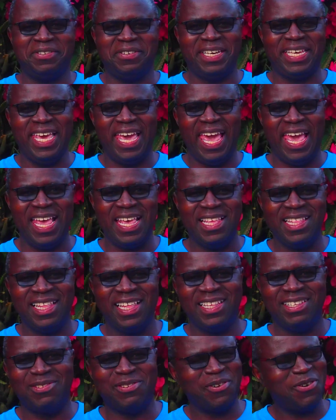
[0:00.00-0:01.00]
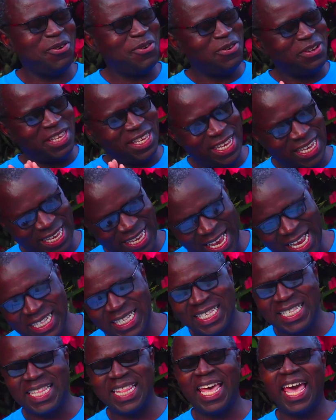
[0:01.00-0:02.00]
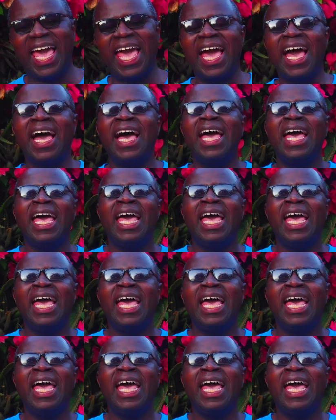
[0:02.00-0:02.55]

okay. So gets there.